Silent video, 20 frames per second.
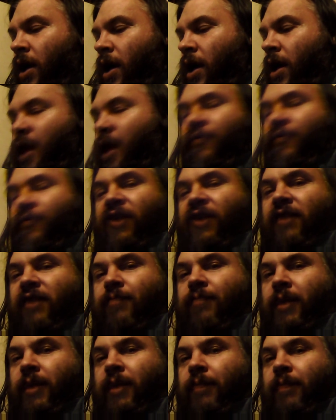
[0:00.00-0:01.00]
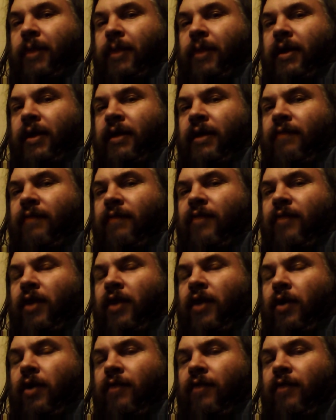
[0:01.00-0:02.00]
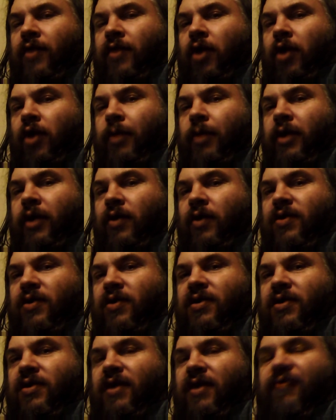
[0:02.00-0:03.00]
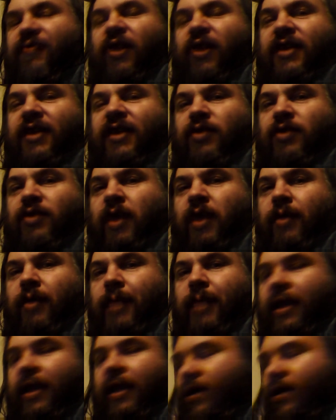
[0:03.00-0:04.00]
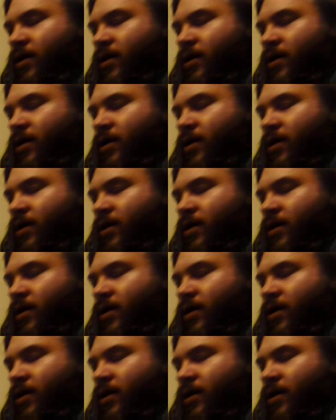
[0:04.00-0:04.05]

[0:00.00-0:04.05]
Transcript: And forgive me, but in the, the comedy dolls, I frickin' swear a bit.